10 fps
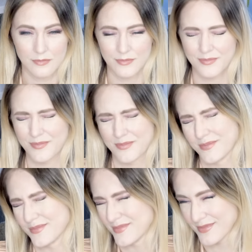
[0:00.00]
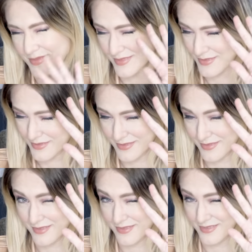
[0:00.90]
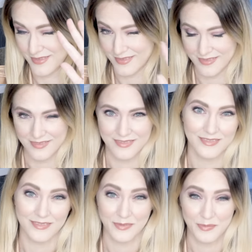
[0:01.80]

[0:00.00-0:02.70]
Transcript: wow, my future's so bright, I have to wear shades.